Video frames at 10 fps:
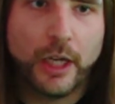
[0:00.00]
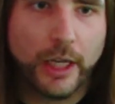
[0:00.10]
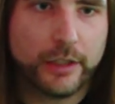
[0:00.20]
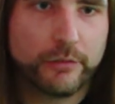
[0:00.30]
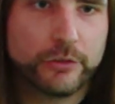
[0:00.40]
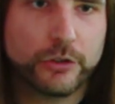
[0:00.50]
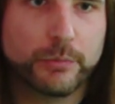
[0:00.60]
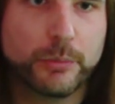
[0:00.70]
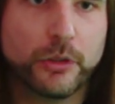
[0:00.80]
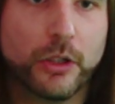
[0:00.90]
and I've
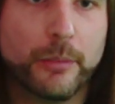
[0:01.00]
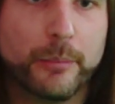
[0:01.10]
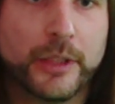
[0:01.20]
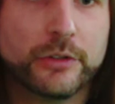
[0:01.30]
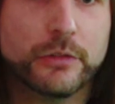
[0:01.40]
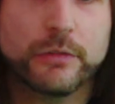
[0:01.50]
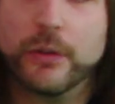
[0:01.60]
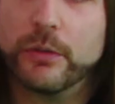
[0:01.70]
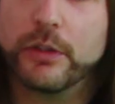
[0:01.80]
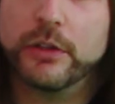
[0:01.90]
just put it on manual
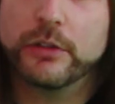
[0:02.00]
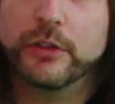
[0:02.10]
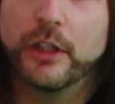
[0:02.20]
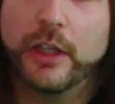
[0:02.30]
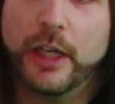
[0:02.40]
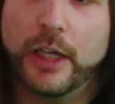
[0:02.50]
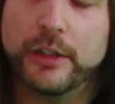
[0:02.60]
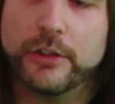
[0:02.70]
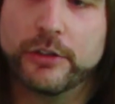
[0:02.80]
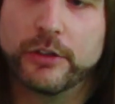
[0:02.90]
focus and
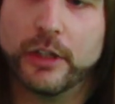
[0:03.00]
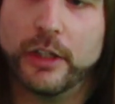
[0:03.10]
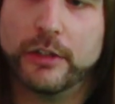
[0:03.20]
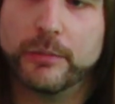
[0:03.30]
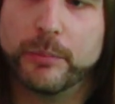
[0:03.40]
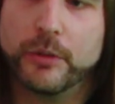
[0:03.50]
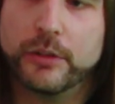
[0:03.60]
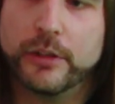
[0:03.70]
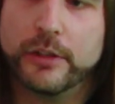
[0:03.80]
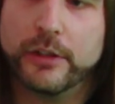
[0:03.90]
it's
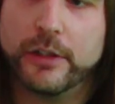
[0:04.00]
pointed at